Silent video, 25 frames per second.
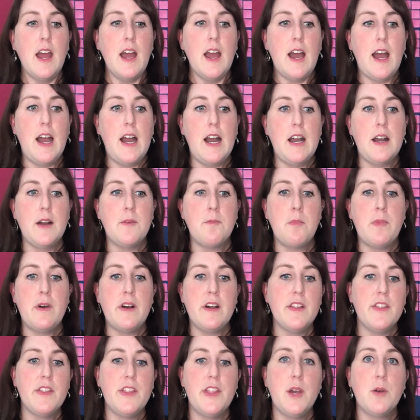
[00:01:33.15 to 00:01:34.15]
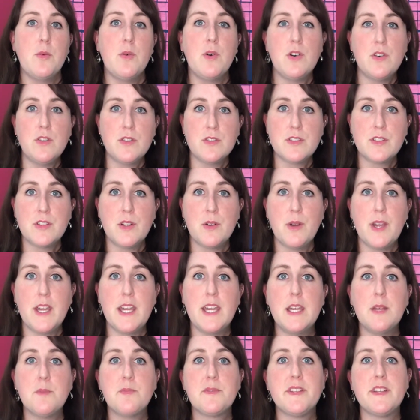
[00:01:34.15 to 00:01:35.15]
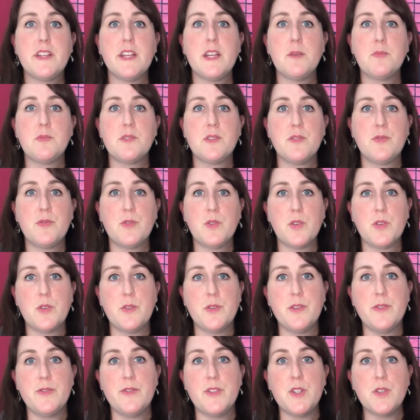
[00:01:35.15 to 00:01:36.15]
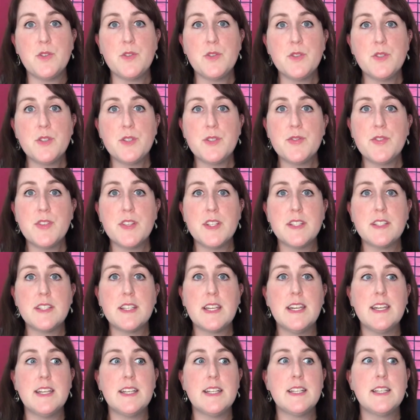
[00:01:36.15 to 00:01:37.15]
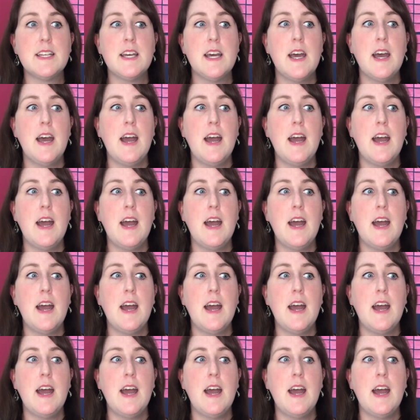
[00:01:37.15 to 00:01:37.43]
There were also heaps and heaps of good reviews for this kit.